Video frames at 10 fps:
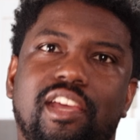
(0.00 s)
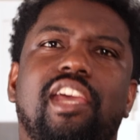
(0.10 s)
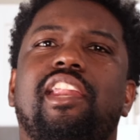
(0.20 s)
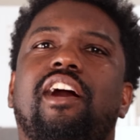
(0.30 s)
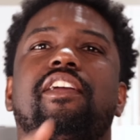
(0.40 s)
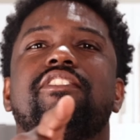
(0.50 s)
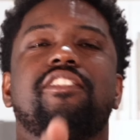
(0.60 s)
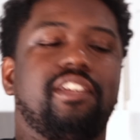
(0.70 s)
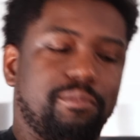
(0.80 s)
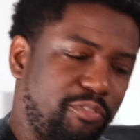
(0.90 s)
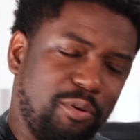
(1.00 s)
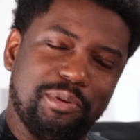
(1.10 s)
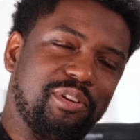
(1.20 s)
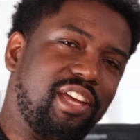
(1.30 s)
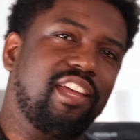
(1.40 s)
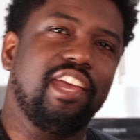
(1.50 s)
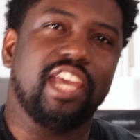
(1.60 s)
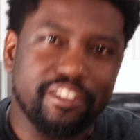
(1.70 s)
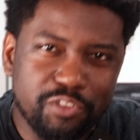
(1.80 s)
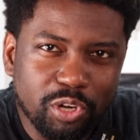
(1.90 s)
Now, here's the thing, before we do that,
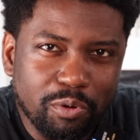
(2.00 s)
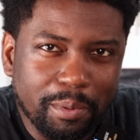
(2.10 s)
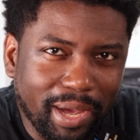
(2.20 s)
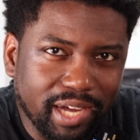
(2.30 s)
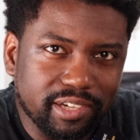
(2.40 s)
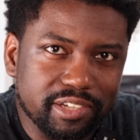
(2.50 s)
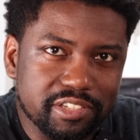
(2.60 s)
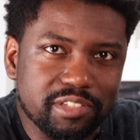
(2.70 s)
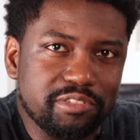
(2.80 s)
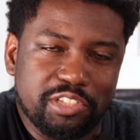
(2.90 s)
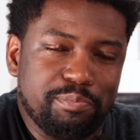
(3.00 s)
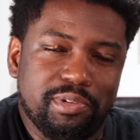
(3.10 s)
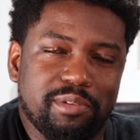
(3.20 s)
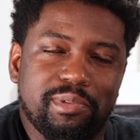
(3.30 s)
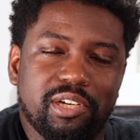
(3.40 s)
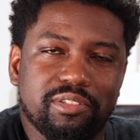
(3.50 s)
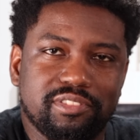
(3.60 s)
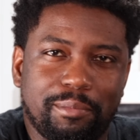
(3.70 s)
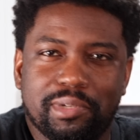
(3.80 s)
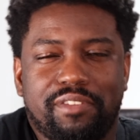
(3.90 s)
if you know what bag it is, just put it below.
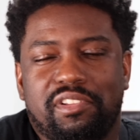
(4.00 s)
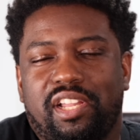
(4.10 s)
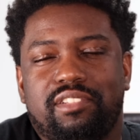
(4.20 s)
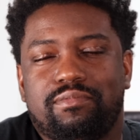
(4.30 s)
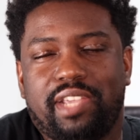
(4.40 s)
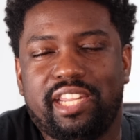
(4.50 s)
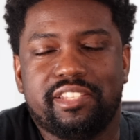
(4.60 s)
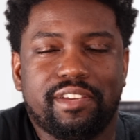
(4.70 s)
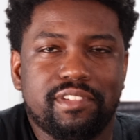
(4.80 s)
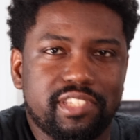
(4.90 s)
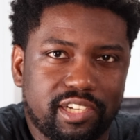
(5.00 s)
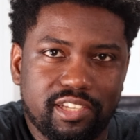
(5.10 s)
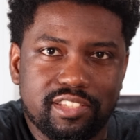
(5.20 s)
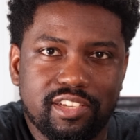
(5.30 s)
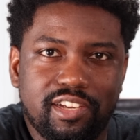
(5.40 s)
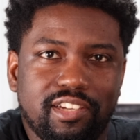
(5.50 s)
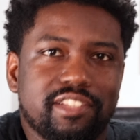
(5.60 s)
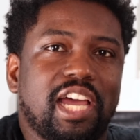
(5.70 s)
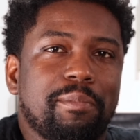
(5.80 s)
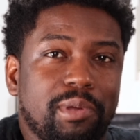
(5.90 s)
I'm gonna give you like 87 seconds to
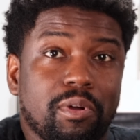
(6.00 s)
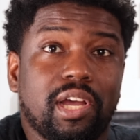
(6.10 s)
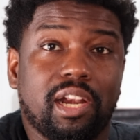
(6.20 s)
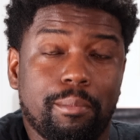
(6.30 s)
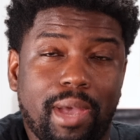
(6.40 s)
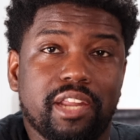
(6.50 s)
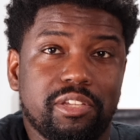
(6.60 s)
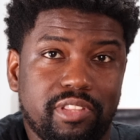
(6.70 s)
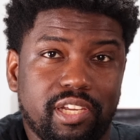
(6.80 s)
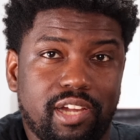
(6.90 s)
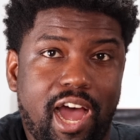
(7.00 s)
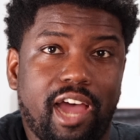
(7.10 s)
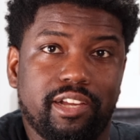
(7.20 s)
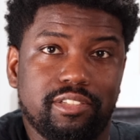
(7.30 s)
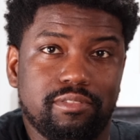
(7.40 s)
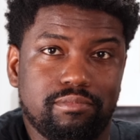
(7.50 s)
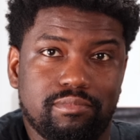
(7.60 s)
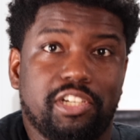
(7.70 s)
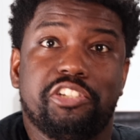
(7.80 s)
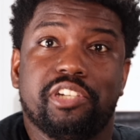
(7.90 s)
type in what kind of bag do you think I
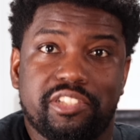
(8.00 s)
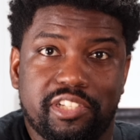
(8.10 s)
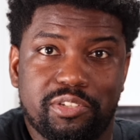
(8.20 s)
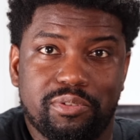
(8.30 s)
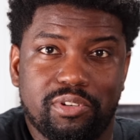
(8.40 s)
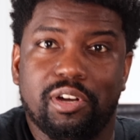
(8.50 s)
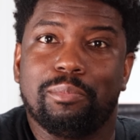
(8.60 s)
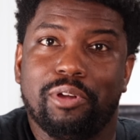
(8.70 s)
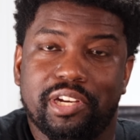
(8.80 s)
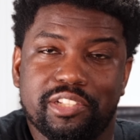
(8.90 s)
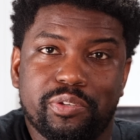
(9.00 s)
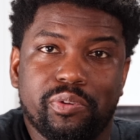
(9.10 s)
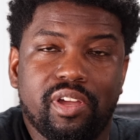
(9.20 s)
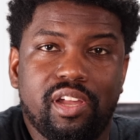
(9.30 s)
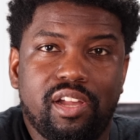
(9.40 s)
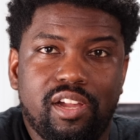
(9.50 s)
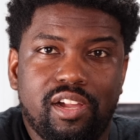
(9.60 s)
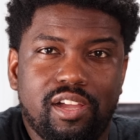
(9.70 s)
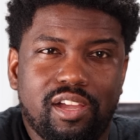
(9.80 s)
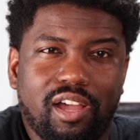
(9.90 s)
adjusted to or upgraded to.
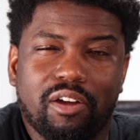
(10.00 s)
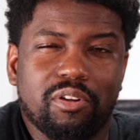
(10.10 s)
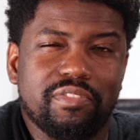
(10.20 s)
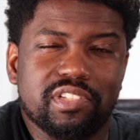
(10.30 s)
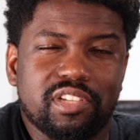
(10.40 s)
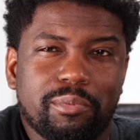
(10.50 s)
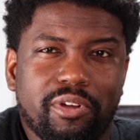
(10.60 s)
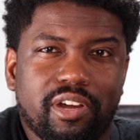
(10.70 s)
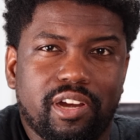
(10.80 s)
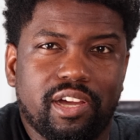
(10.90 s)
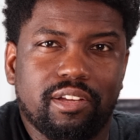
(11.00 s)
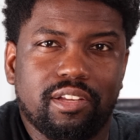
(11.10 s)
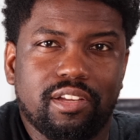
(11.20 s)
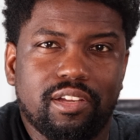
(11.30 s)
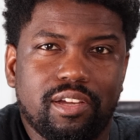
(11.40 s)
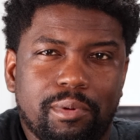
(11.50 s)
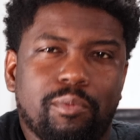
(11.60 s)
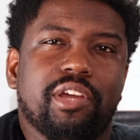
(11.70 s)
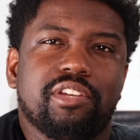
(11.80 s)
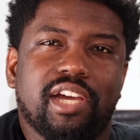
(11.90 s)
I don't know if it's an upgrade or not. And
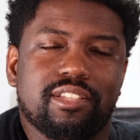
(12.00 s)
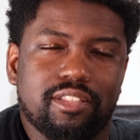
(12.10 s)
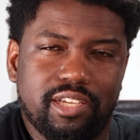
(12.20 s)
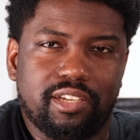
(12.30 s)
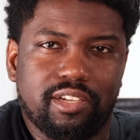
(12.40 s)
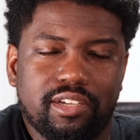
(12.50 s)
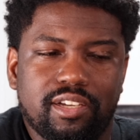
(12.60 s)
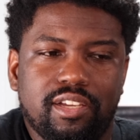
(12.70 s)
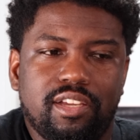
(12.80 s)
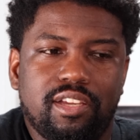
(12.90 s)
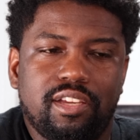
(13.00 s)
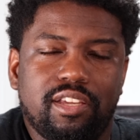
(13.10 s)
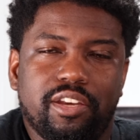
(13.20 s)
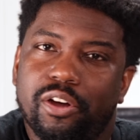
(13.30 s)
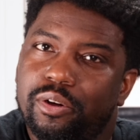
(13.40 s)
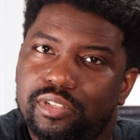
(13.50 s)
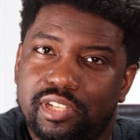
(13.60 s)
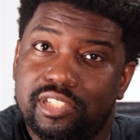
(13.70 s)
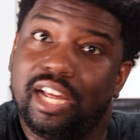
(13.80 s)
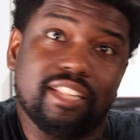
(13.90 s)
while you guys are thinking, no,
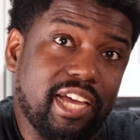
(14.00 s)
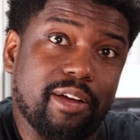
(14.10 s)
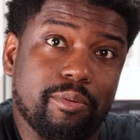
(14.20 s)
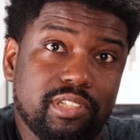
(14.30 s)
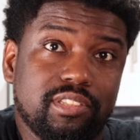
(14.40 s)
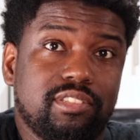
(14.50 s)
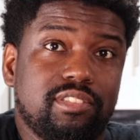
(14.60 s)
it's not that one.